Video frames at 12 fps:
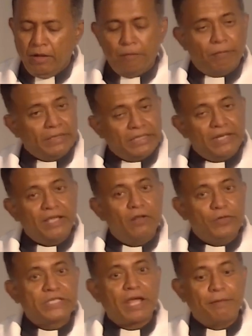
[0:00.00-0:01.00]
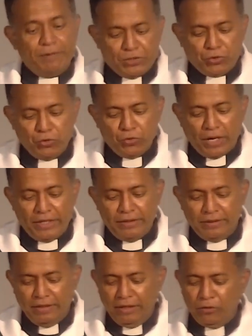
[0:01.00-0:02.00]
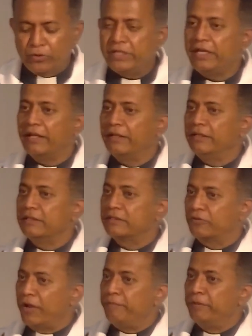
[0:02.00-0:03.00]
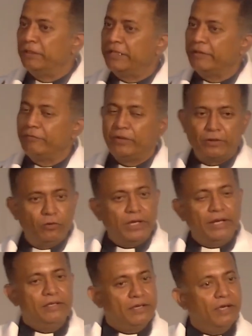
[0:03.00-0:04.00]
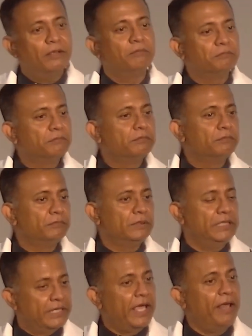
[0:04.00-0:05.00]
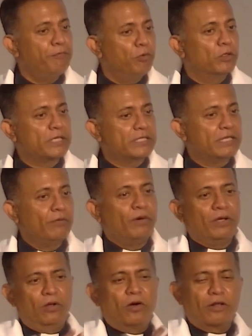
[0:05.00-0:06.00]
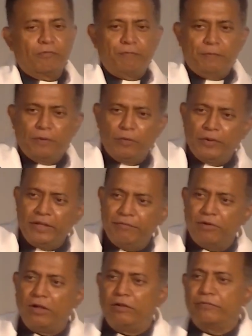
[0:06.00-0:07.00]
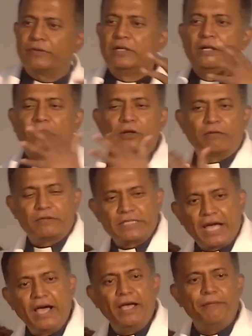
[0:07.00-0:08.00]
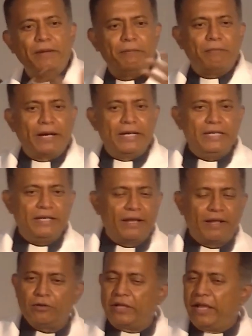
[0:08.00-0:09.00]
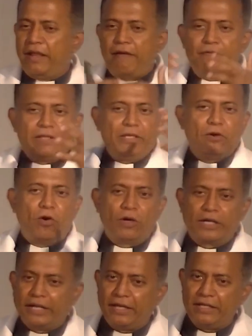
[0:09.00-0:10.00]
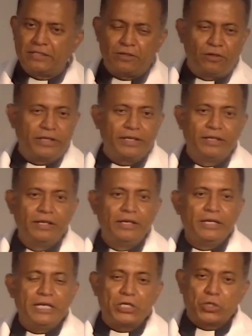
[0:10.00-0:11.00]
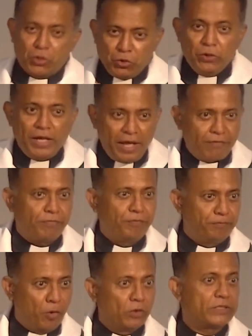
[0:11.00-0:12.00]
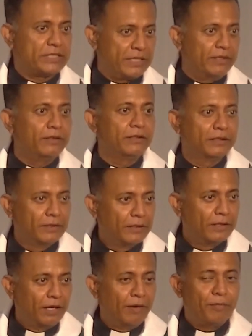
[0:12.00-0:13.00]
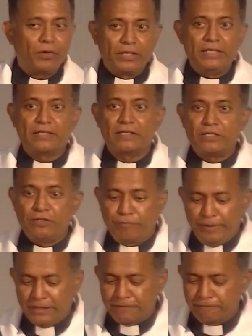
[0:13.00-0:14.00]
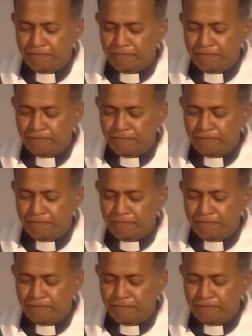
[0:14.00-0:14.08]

But then again, which can be true, right? Looking at his great building, we look at it, yeah. He can boast and say, well, a lot of people were involved, a lot of time and money, and I had to get everything organized and all that. He could have boasted about his achievements.